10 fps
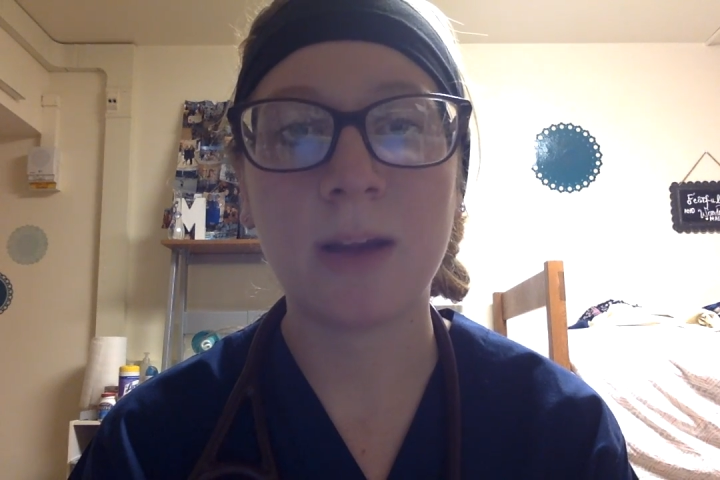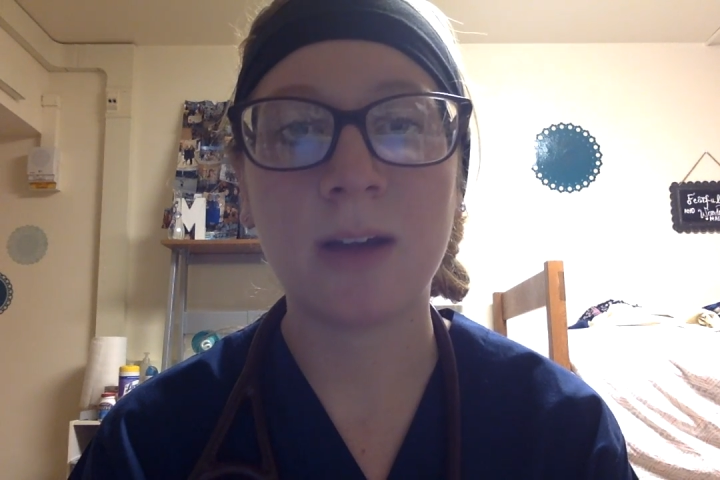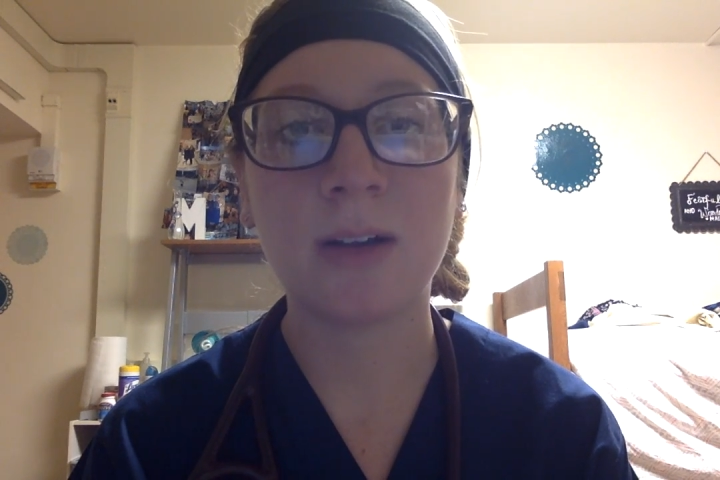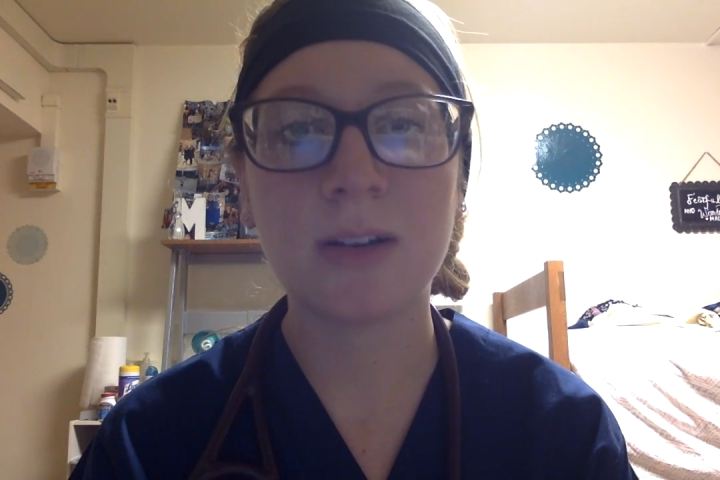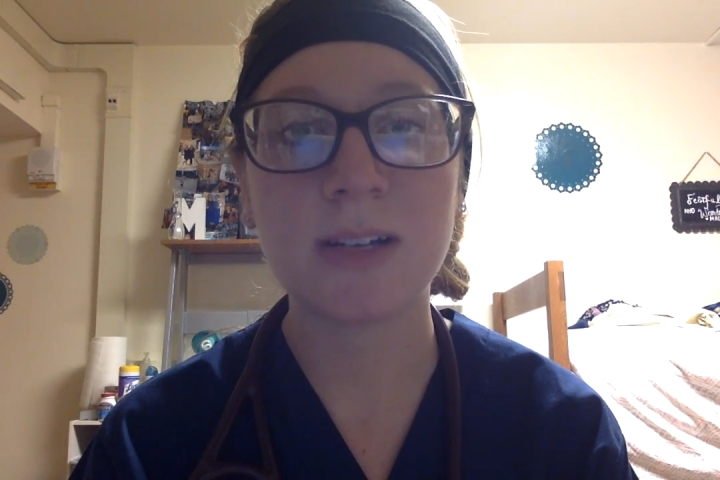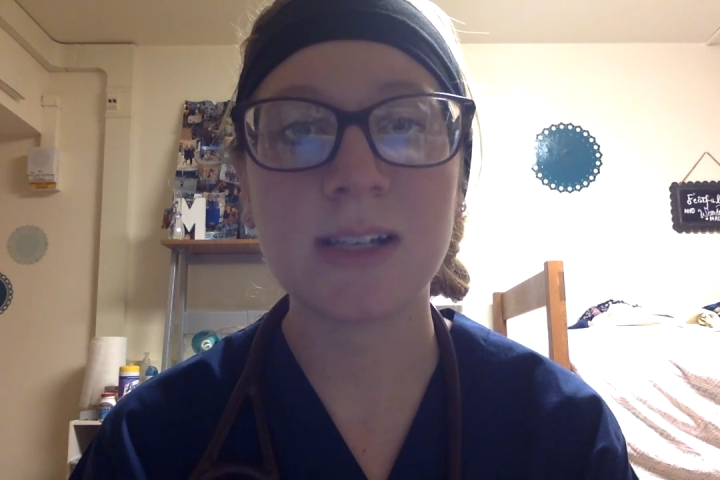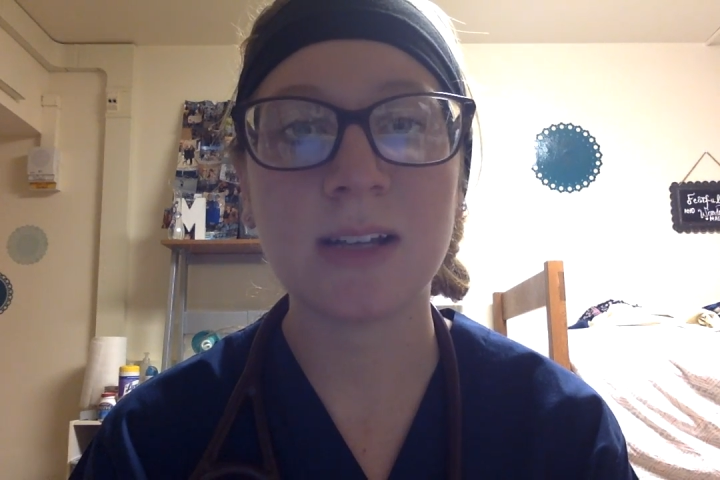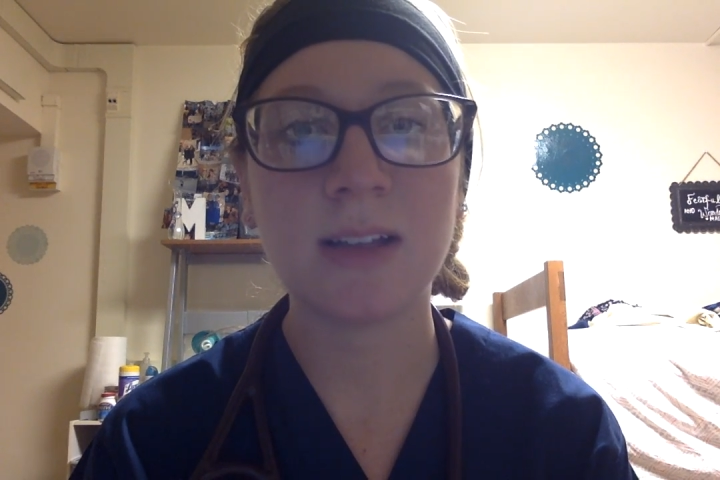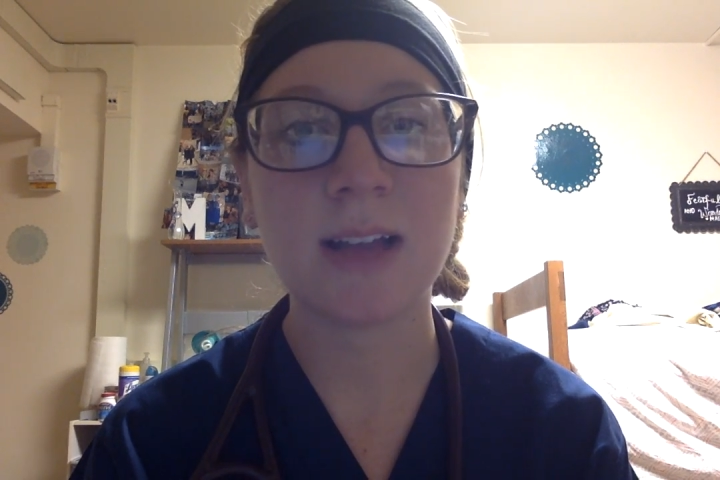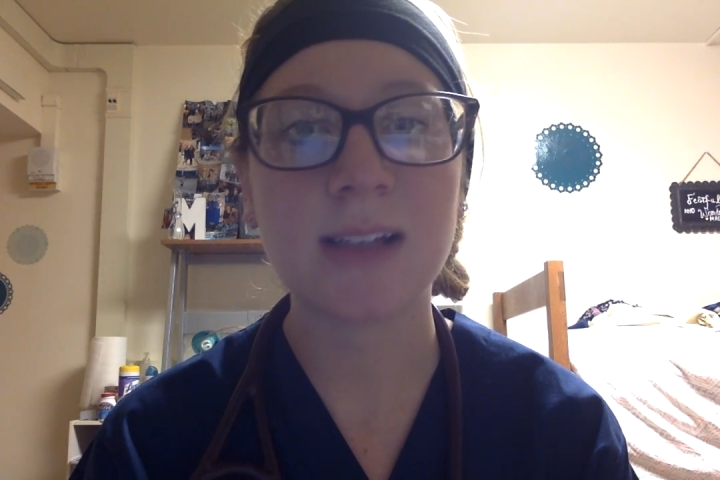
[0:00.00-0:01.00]

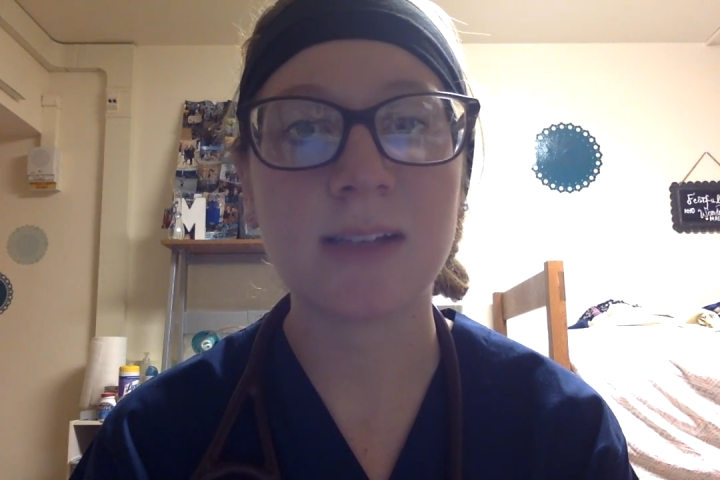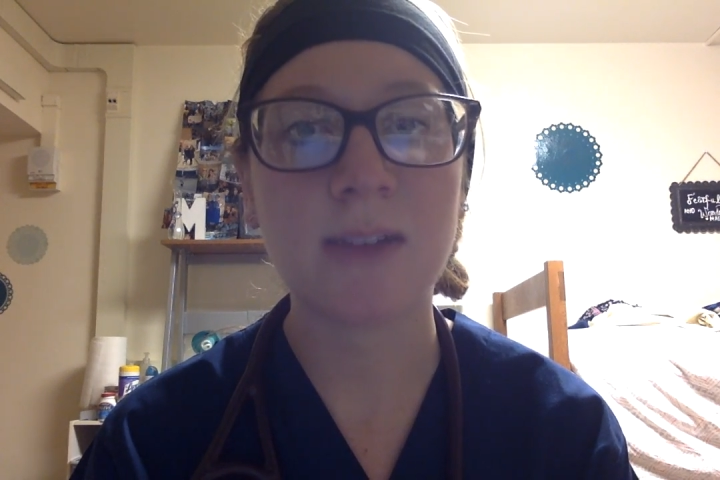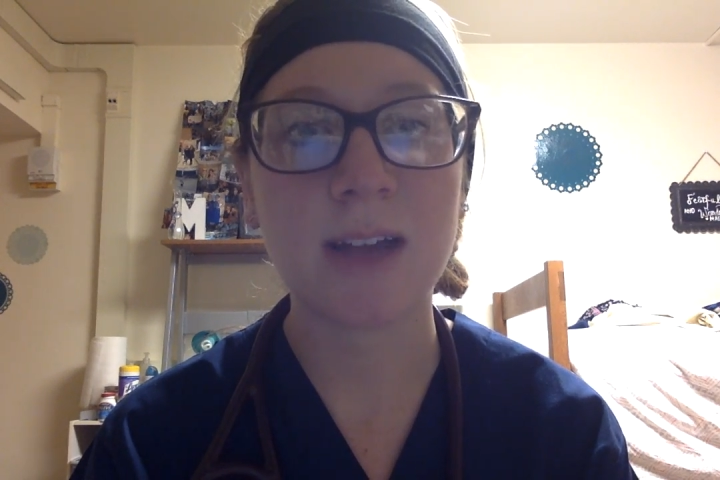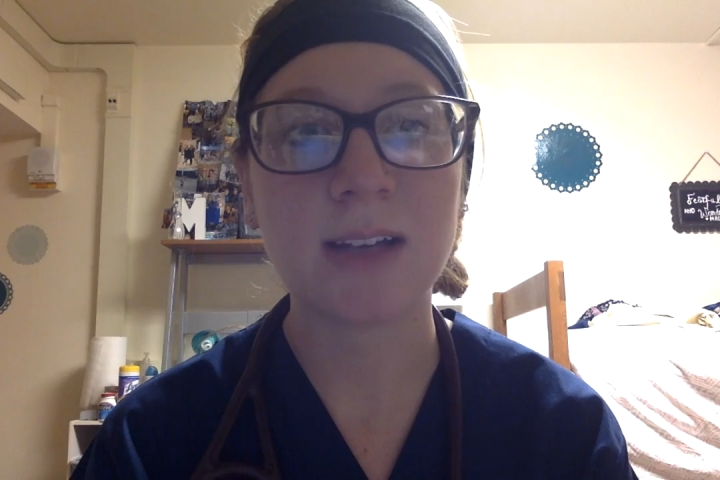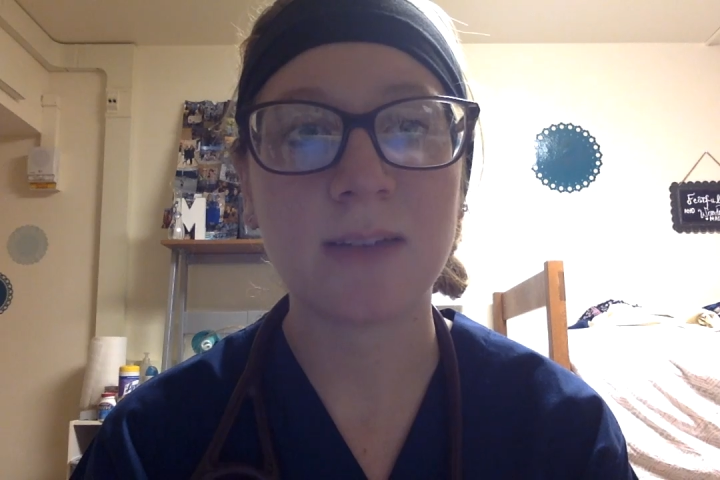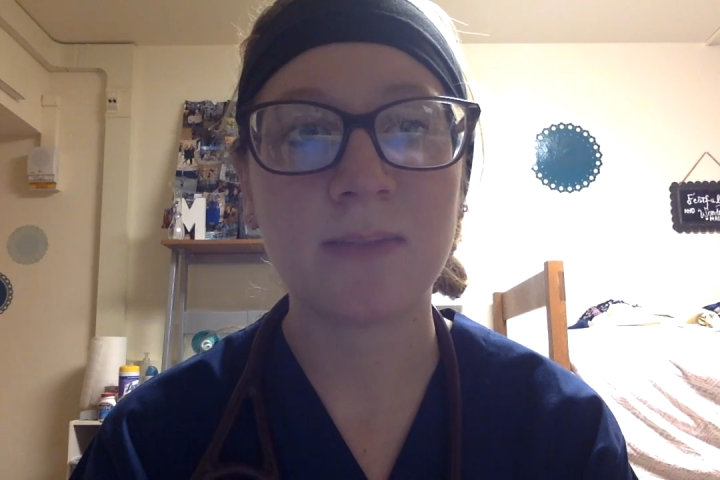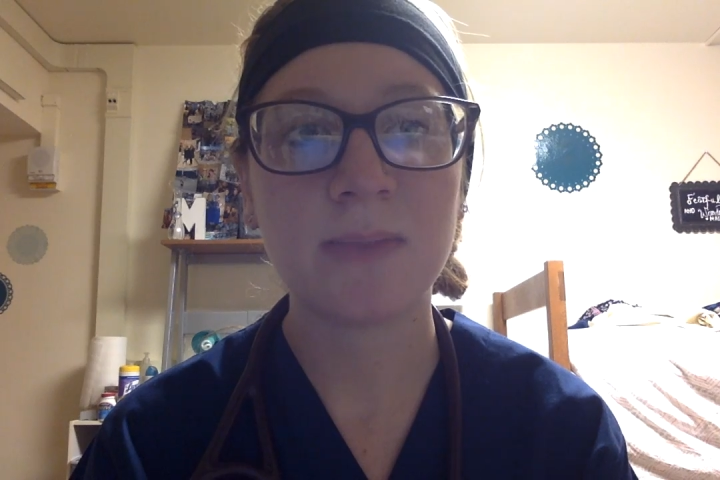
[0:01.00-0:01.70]
increasingly less effective.